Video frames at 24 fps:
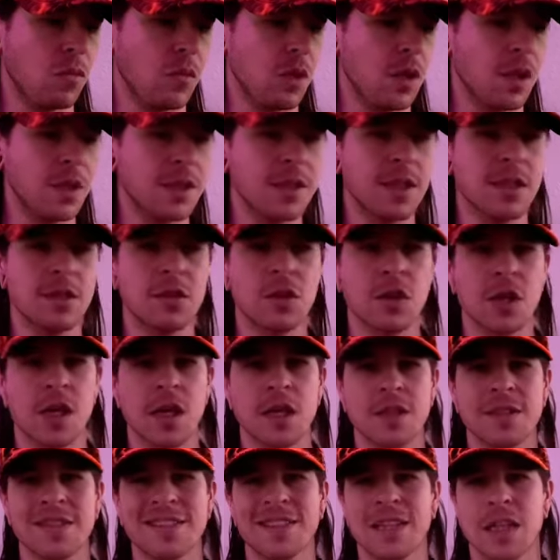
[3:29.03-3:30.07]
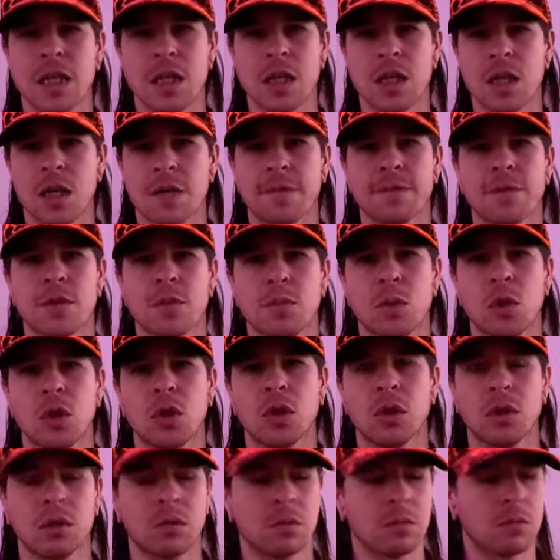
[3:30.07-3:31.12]
a sense, they're kind of sitting
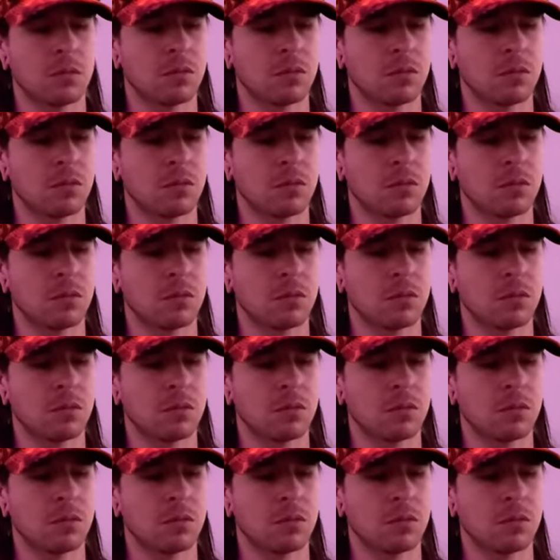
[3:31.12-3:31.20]
comfortable.